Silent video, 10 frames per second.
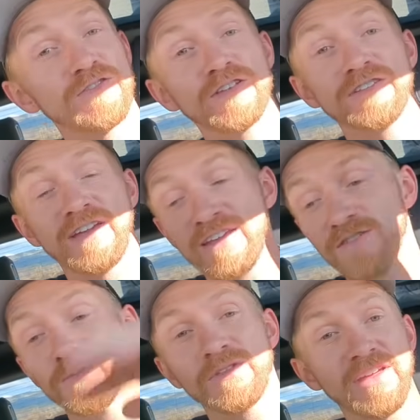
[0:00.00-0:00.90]
feels like
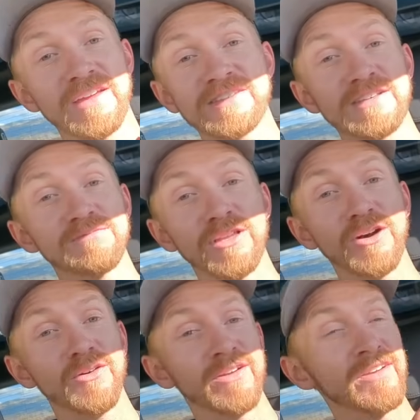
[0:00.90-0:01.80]
even with the AC
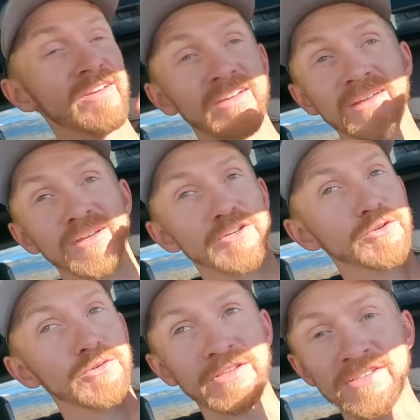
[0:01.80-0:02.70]
blowing,
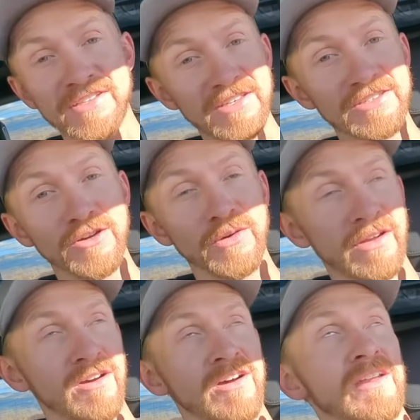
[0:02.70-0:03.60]
cooling seats
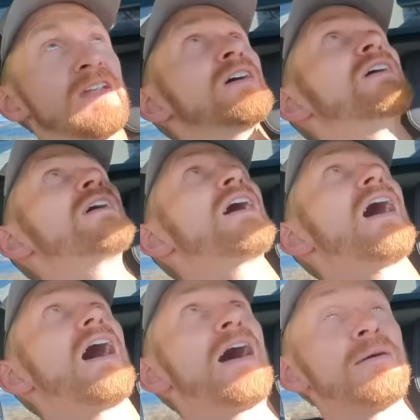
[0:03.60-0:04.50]
going on,
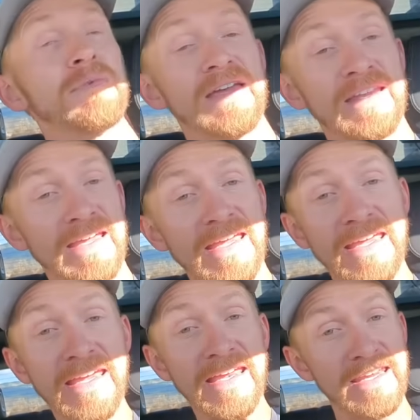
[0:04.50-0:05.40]
I am getting
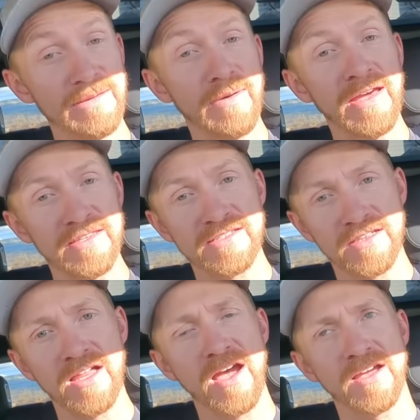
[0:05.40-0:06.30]
heated by this
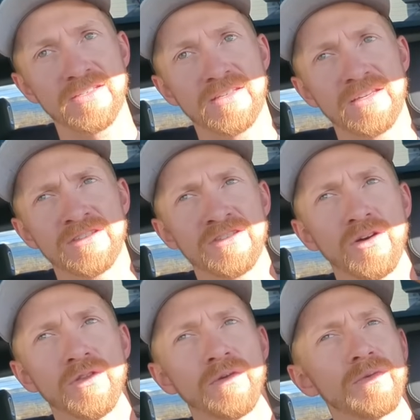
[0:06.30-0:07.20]
glass. And
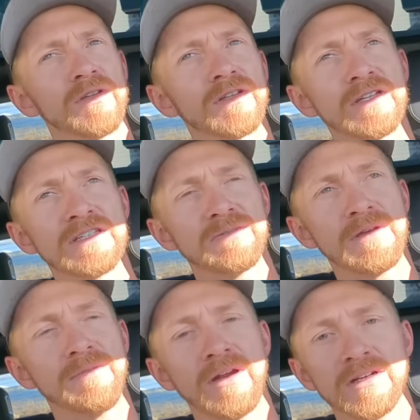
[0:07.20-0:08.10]
so there really needs to be a
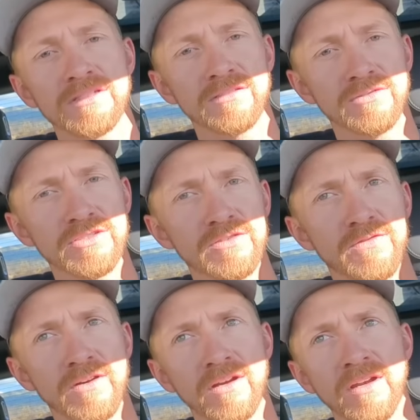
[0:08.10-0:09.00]
better solution
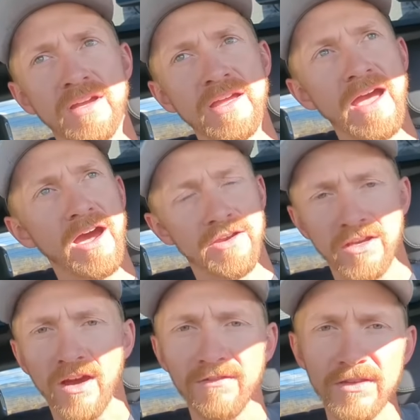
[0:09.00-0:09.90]
for how to
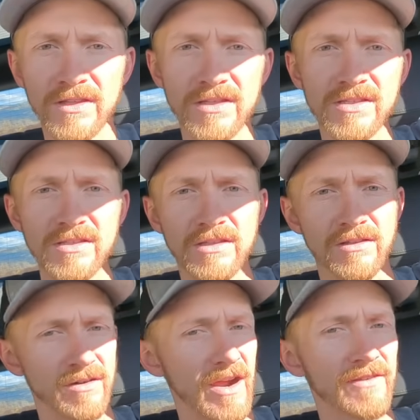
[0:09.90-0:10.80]
cover this,
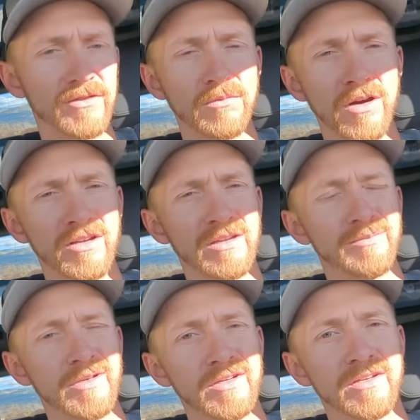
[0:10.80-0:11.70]
either aftermarket,
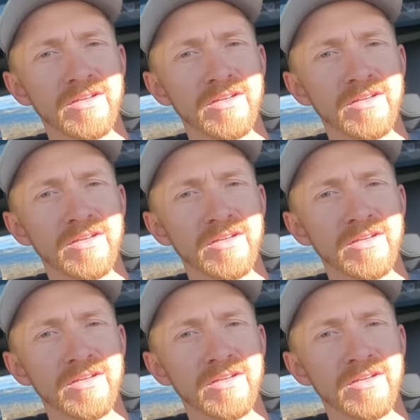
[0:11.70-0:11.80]
but